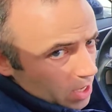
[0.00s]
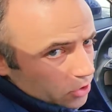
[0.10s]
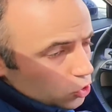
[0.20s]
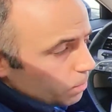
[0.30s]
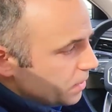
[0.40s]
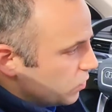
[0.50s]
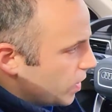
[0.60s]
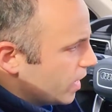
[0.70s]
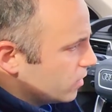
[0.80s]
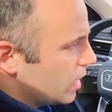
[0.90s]
So
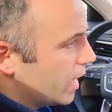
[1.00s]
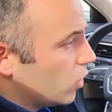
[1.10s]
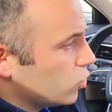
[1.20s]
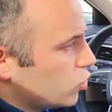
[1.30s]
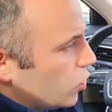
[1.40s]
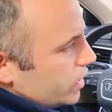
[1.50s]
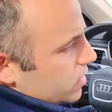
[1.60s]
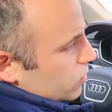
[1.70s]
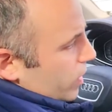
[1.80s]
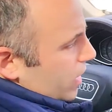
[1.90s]
beware. And also
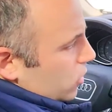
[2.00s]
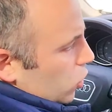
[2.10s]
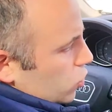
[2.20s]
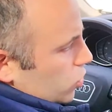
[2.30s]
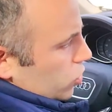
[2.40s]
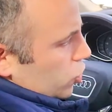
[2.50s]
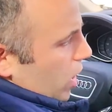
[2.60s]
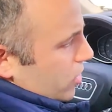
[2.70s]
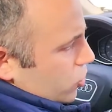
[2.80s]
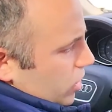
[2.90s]
it's very close to the
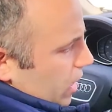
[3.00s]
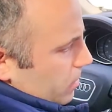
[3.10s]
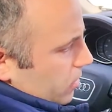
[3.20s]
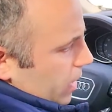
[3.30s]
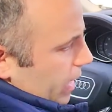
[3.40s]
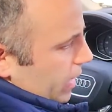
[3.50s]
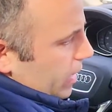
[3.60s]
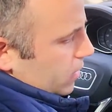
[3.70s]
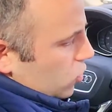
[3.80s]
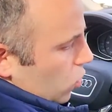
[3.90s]
charging cable, and
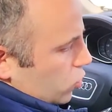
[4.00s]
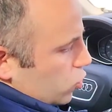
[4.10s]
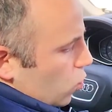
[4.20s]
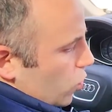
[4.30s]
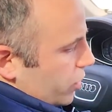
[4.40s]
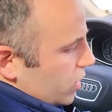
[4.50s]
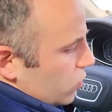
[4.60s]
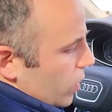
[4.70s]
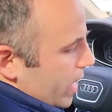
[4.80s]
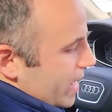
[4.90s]
it's also
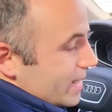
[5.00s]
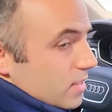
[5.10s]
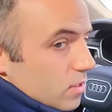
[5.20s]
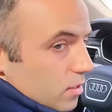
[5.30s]
working its